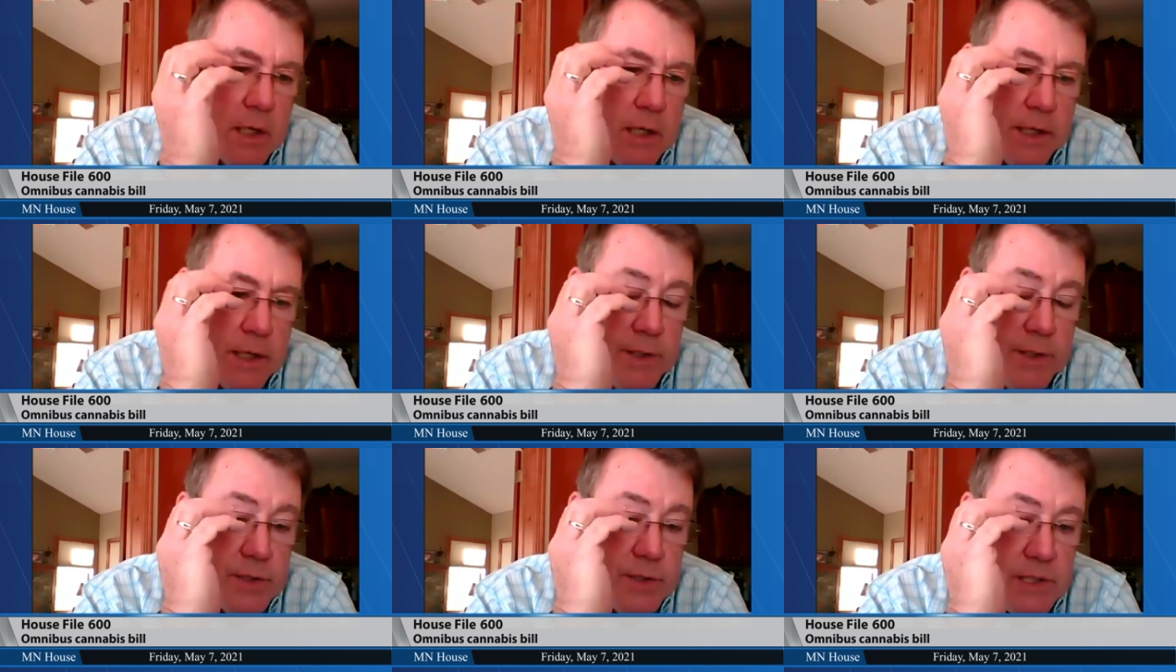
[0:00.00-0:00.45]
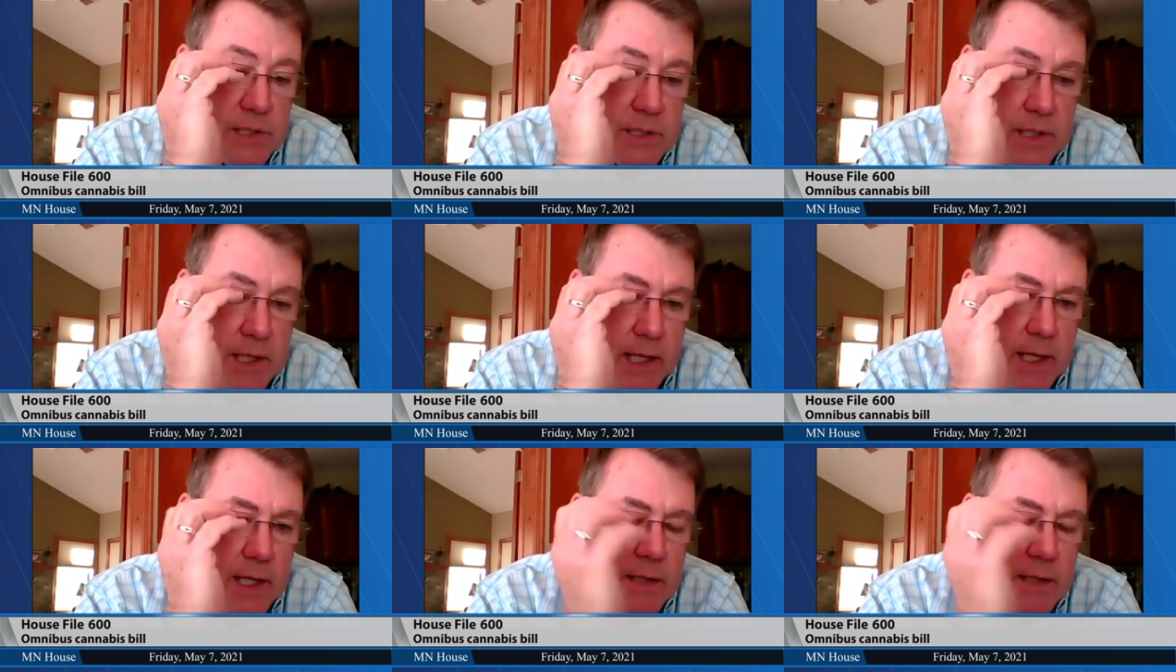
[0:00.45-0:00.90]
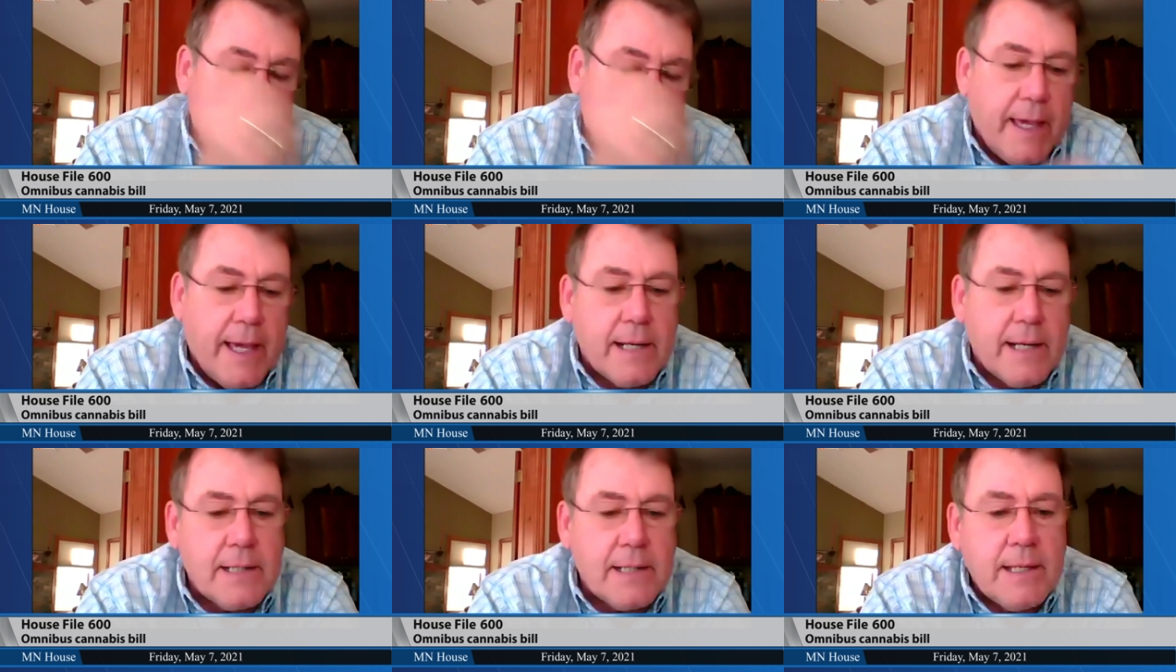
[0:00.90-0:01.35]
understand
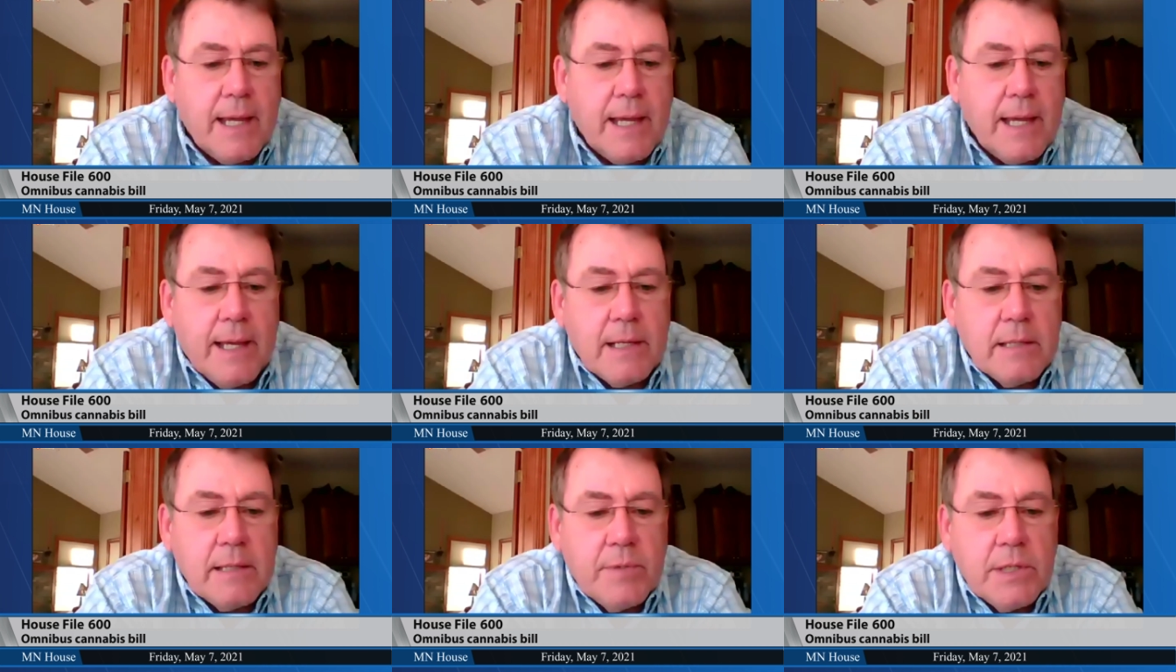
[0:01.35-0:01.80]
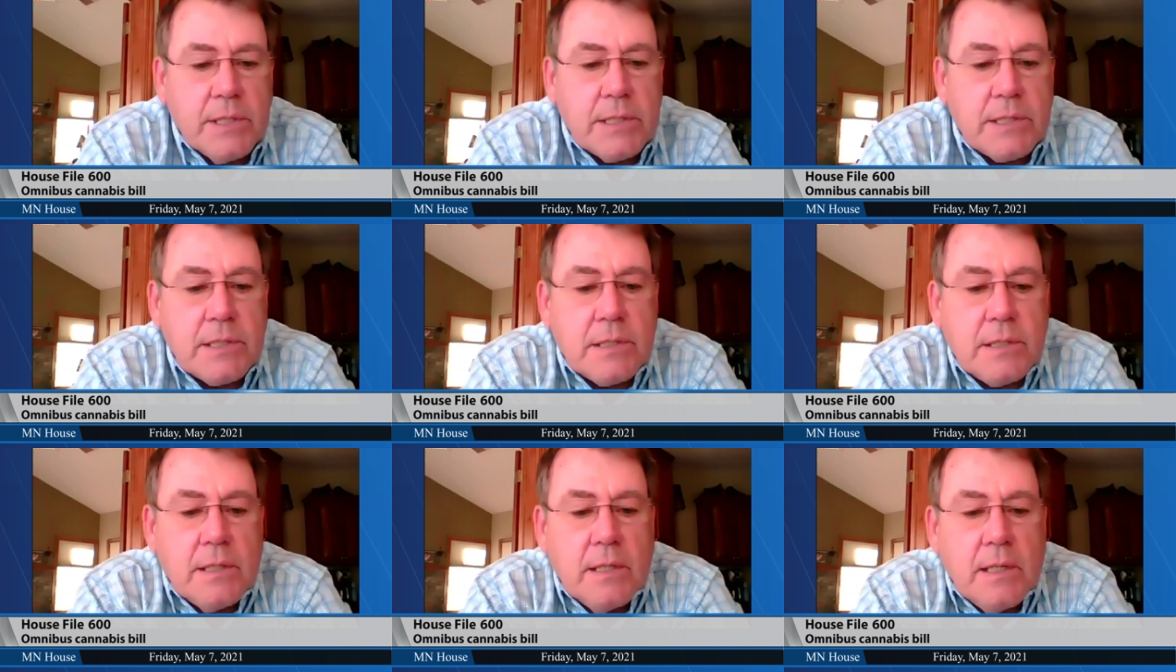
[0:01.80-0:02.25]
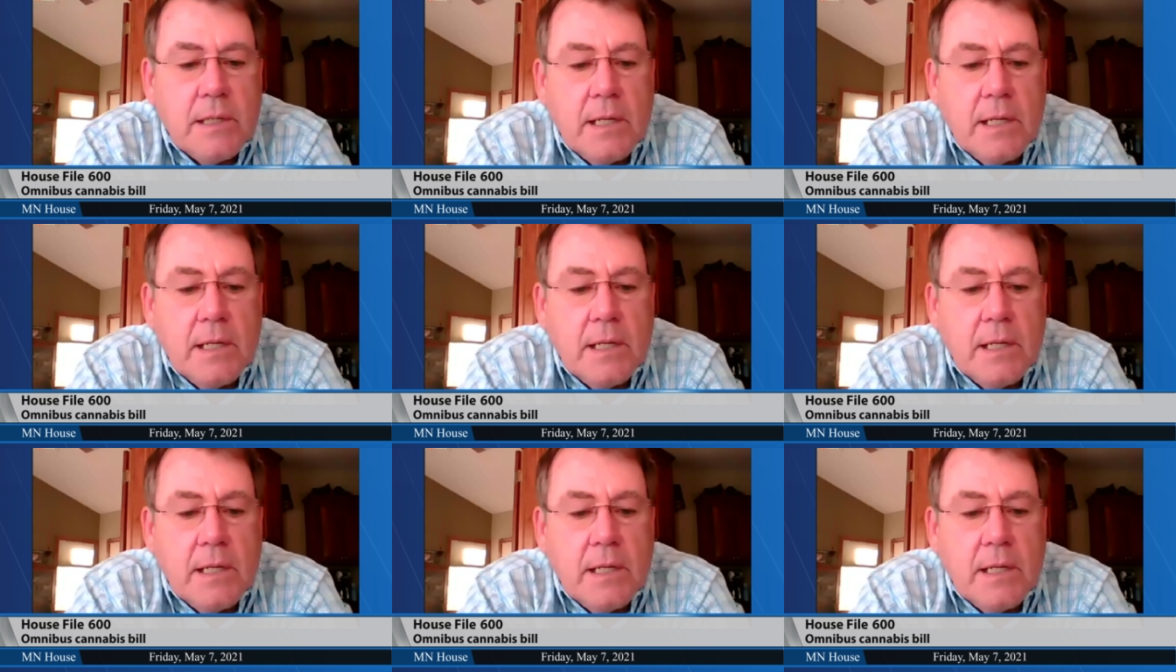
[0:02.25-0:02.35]
that cannabis